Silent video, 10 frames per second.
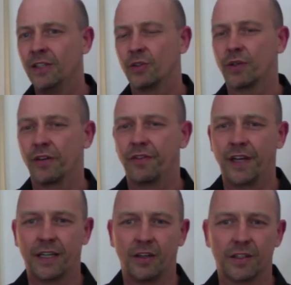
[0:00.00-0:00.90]
You can
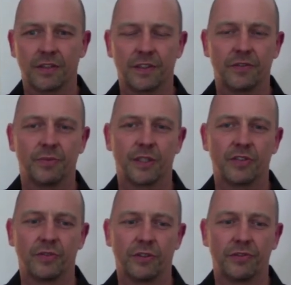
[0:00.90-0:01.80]
find lots of
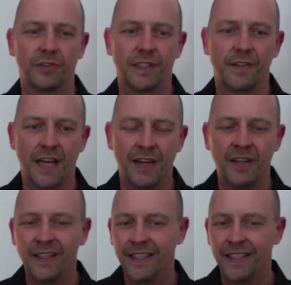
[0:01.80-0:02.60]
information for free then.